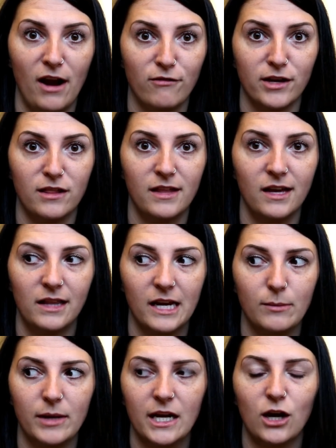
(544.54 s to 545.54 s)
everything,
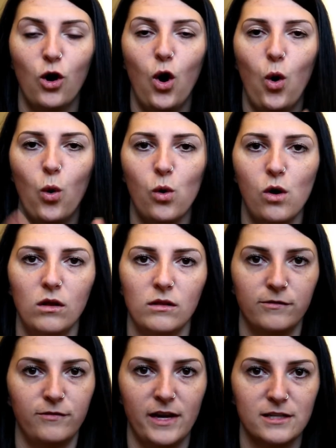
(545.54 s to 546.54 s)
like I'm getting a whole
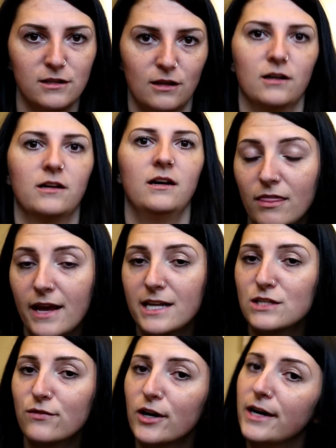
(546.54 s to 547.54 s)
face look.
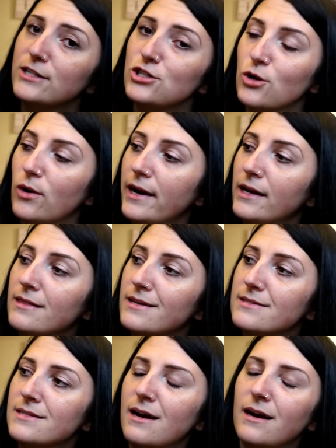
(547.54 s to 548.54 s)
Thanks for enjoying
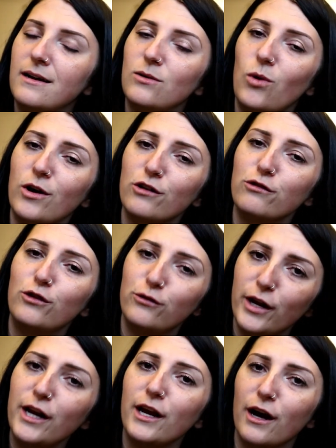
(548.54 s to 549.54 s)
this uh, wonderful
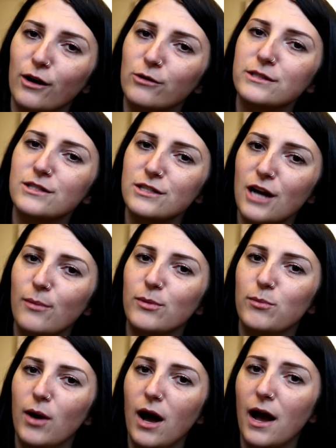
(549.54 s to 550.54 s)
video and
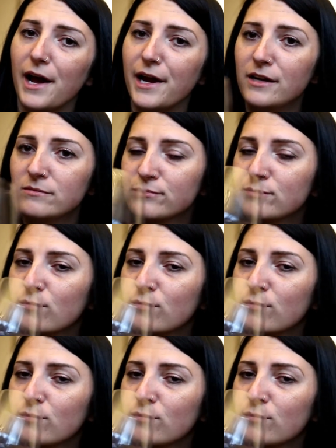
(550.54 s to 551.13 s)
stopping by.